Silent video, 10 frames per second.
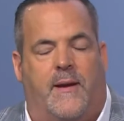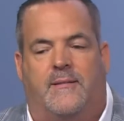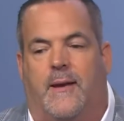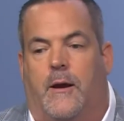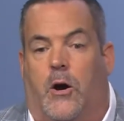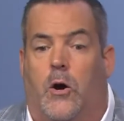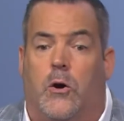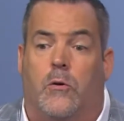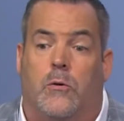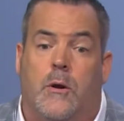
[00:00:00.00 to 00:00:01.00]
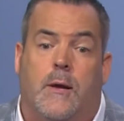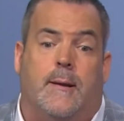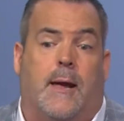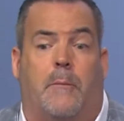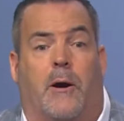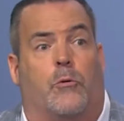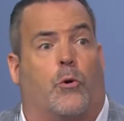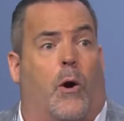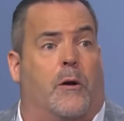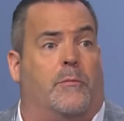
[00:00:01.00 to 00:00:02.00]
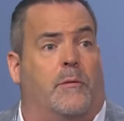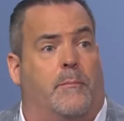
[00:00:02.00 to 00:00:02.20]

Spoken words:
say, oh, now my required